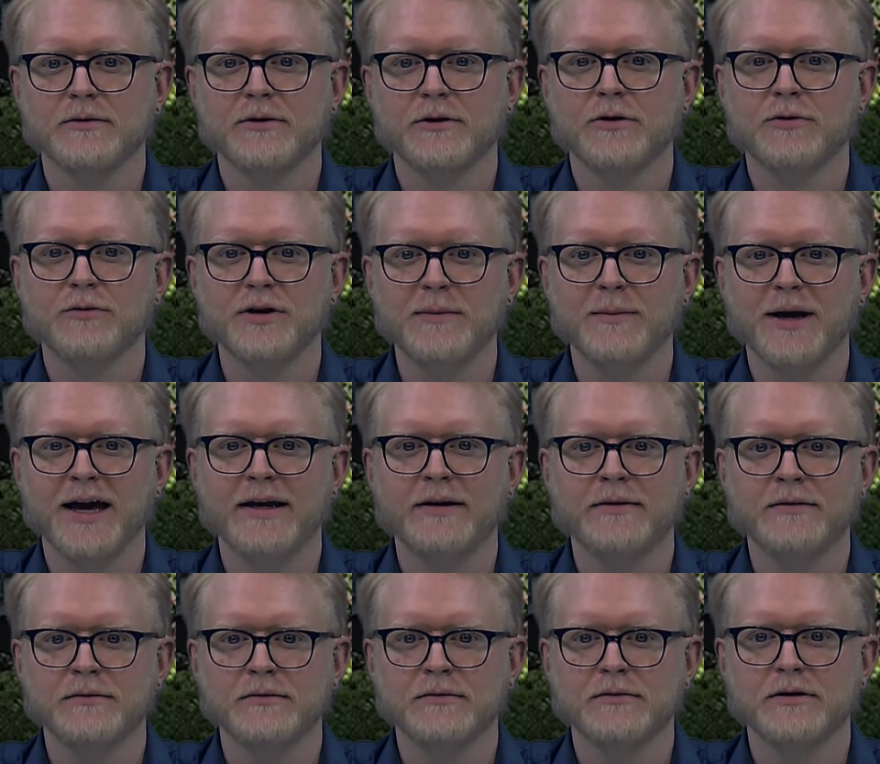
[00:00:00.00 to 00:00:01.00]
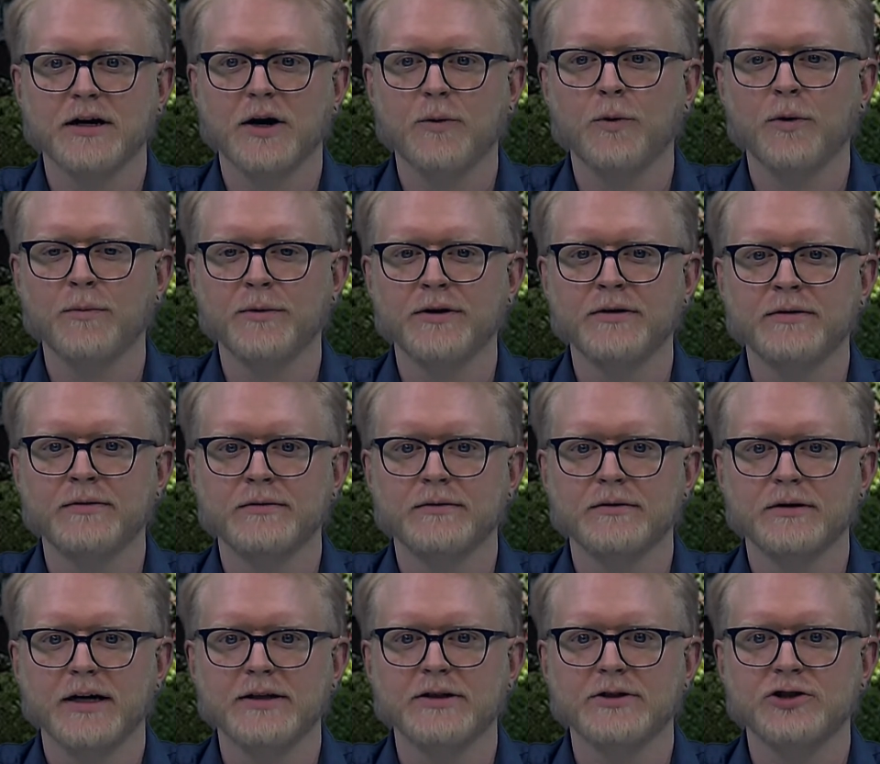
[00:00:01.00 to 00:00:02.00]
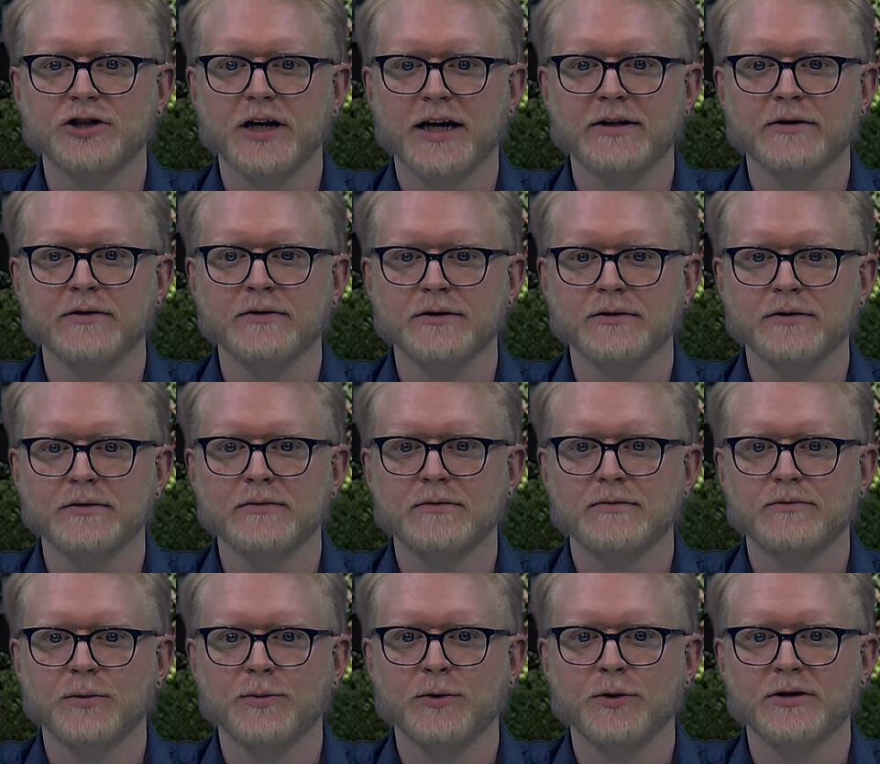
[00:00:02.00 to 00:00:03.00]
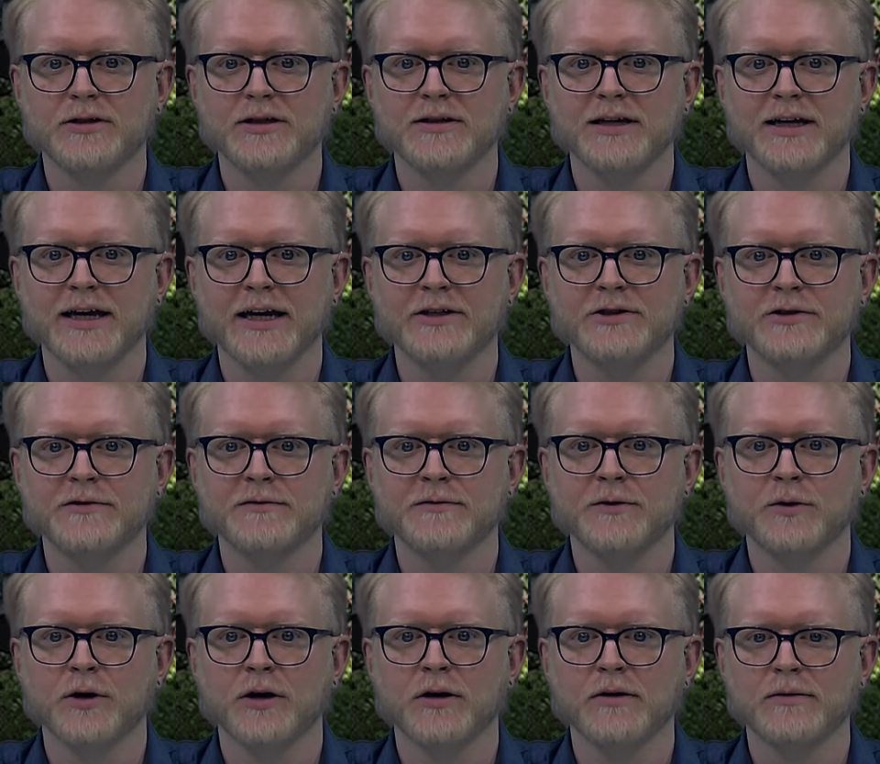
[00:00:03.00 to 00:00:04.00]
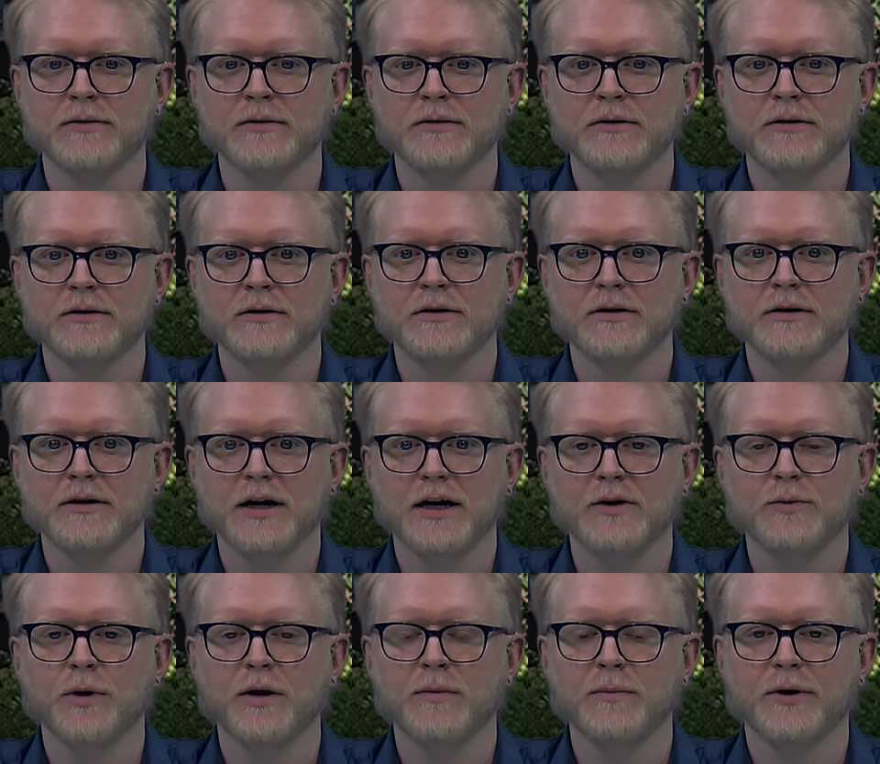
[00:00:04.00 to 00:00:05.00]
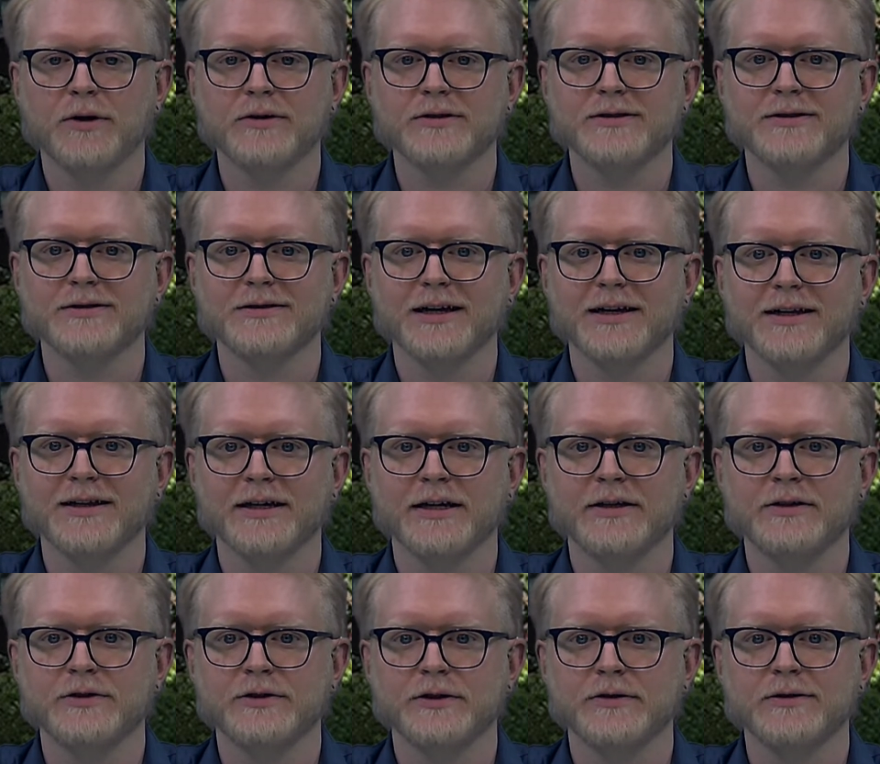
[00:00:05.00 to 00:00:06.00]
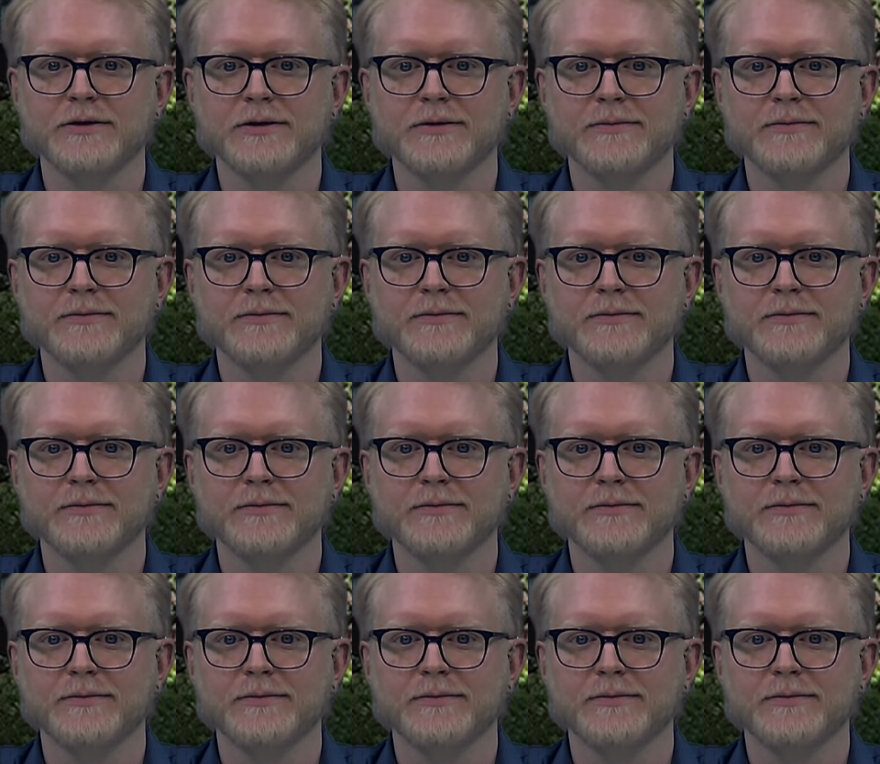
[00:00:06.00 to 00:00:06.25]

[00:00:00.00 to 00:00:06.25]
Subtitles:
3 men, a woman, and a child, reportedly aged 4, and 1 person slightly injured.